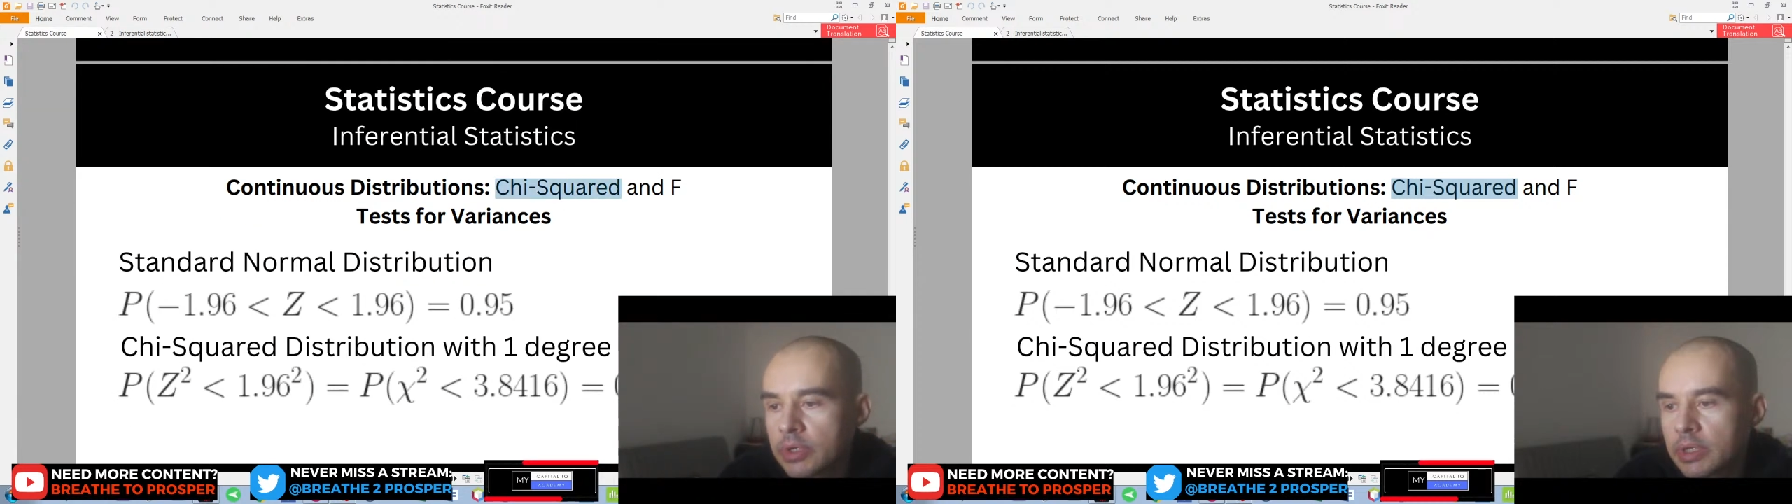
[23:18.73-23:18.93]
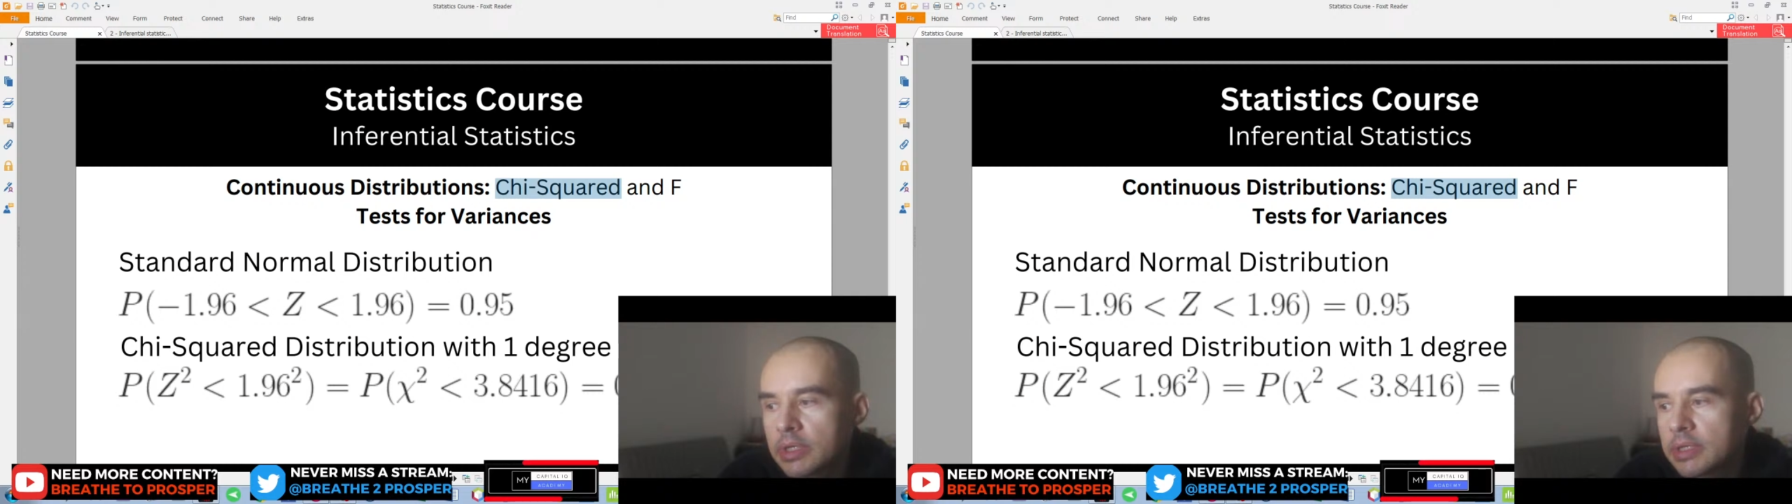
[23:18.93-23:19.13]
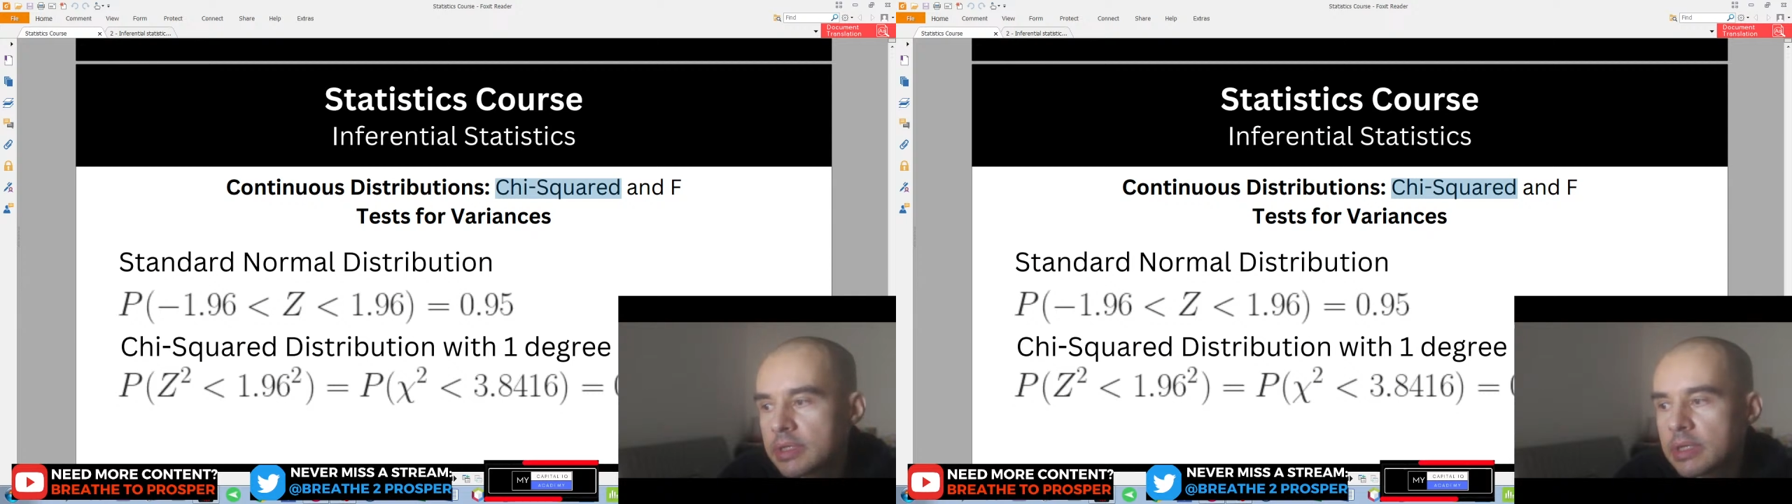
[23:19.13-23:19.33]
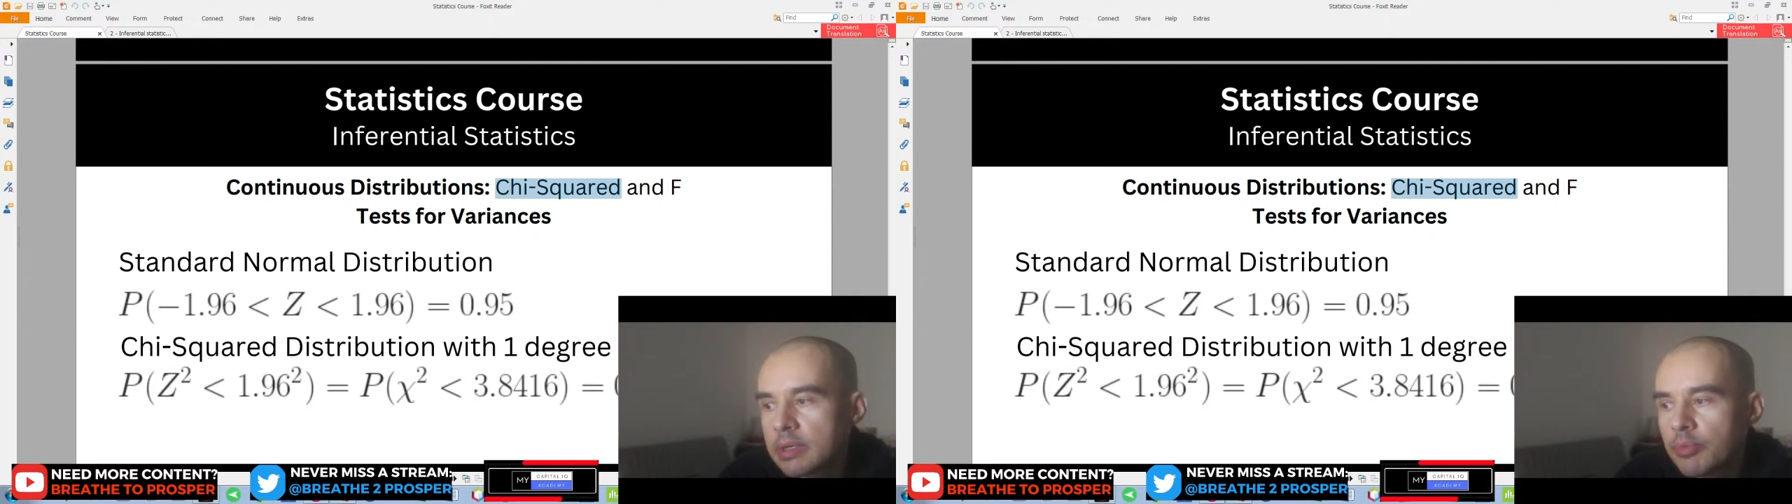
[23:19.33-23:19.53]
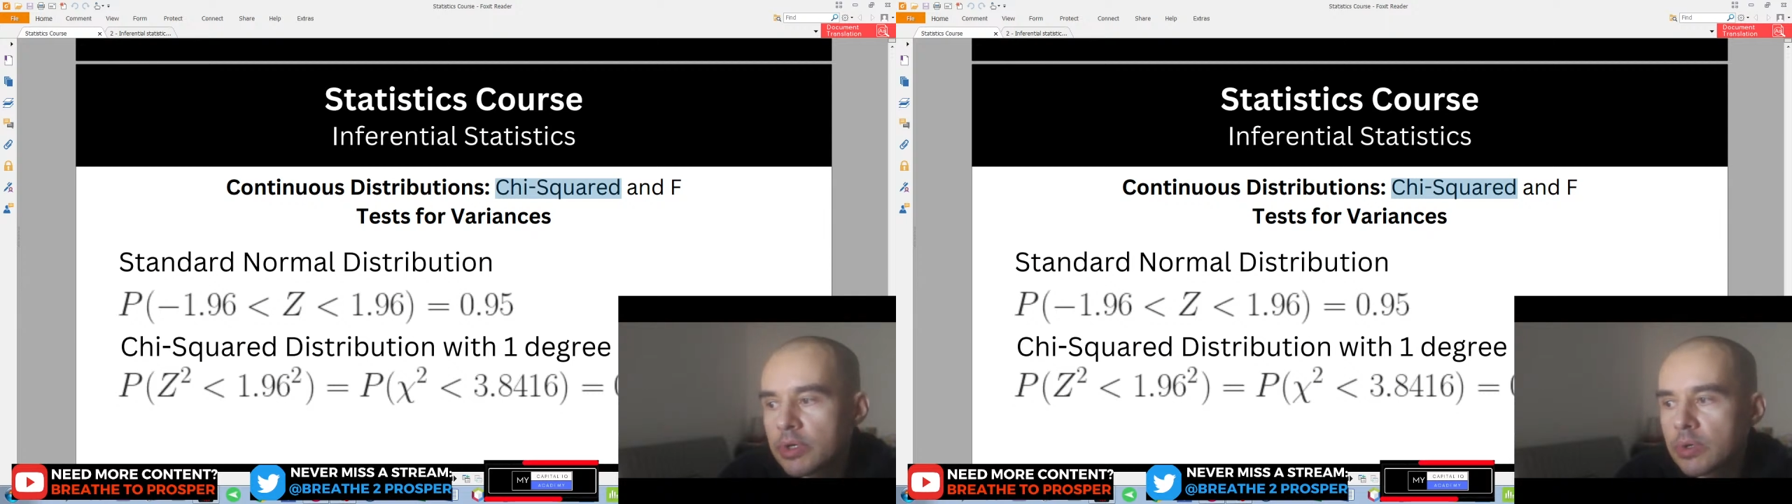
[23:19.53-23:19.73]
and this is an
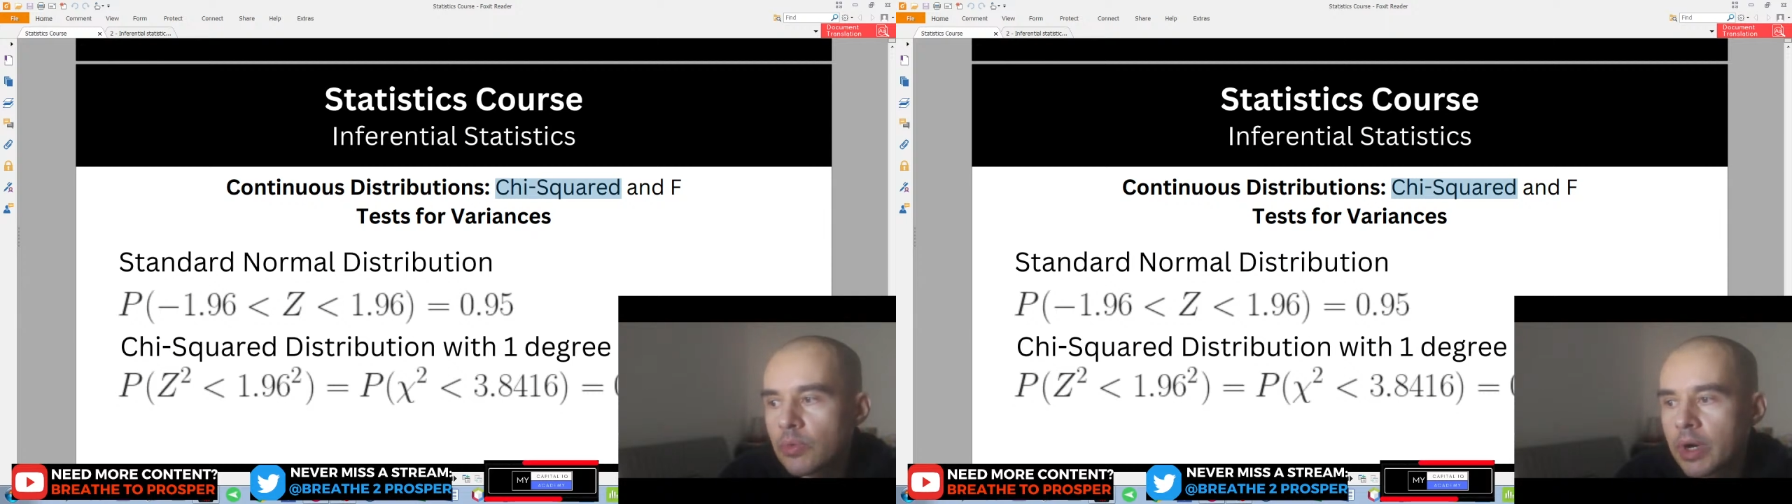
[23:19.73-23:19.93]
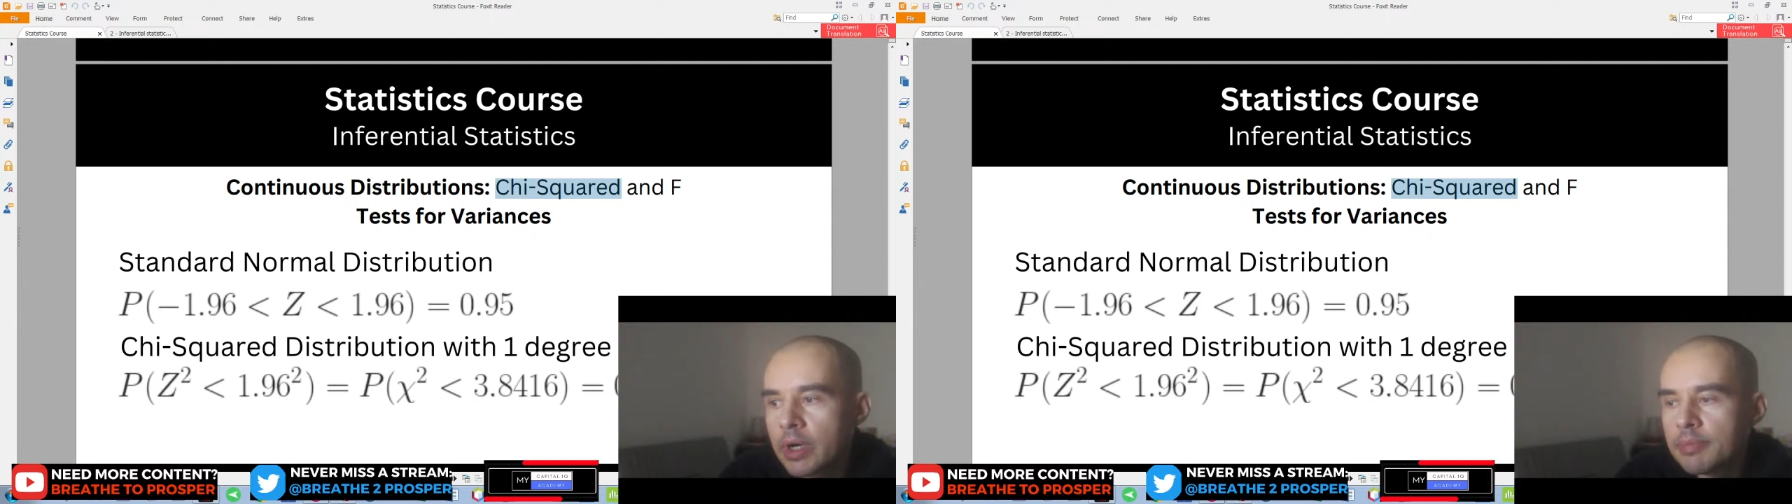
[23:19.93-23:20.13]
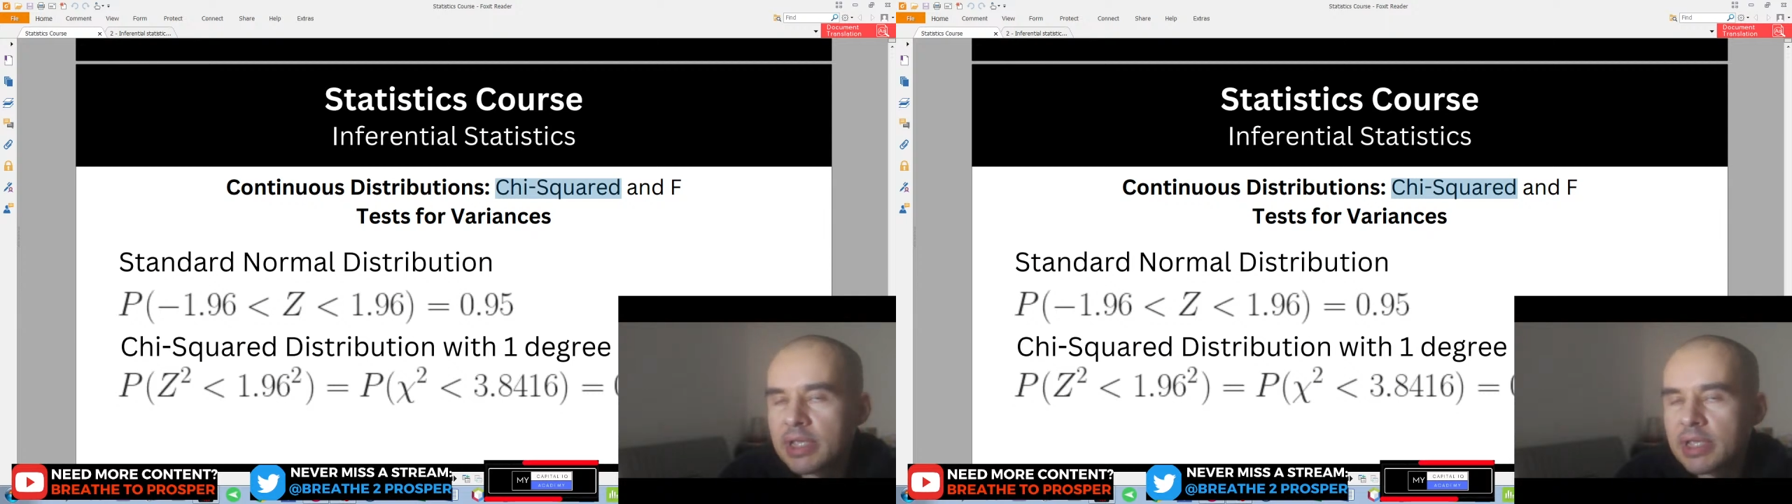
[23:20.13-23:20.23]
important one